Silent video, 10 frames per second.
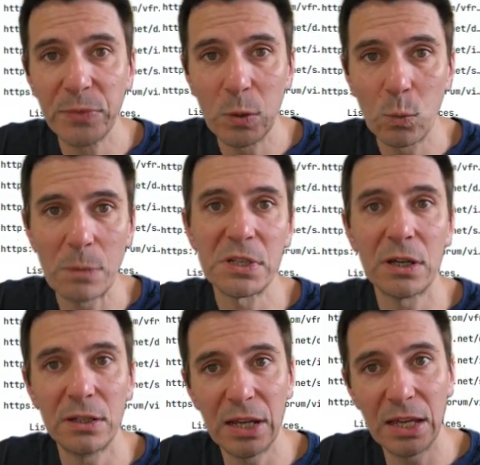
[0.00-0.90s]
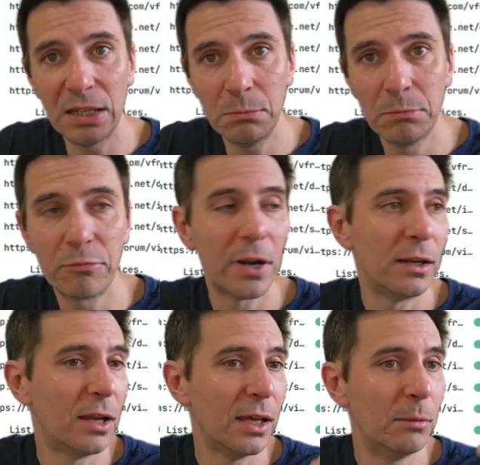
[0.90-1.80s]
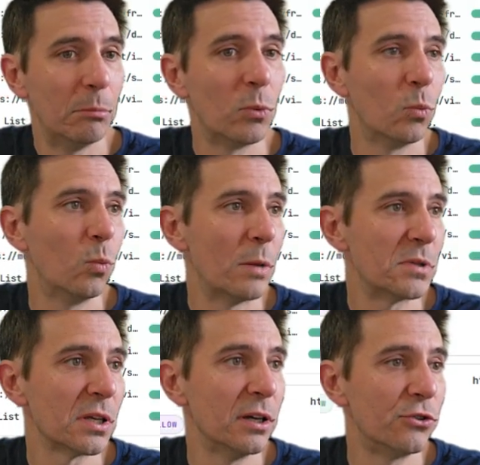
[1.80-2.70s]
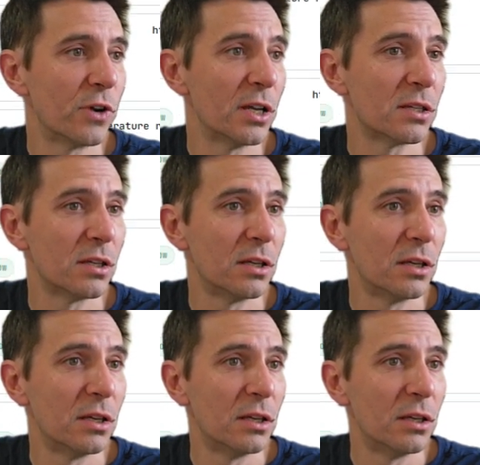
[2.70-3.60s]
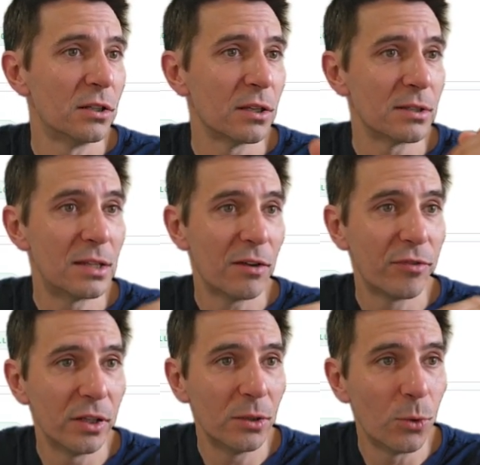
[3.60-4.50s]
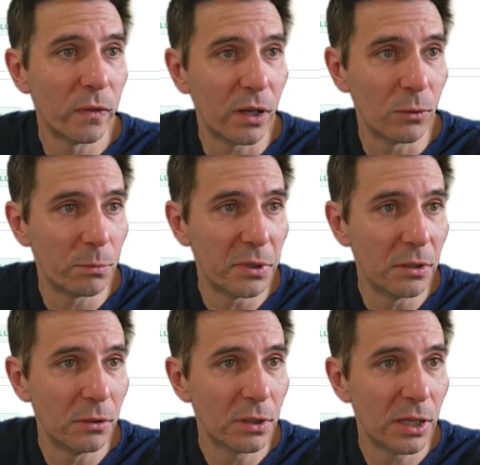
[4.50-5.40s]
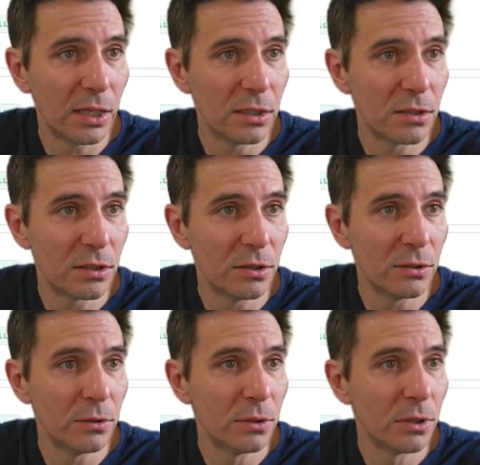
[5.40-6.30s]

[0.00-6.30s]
website name, brand name, website address. So that's definitely one that I would be looking into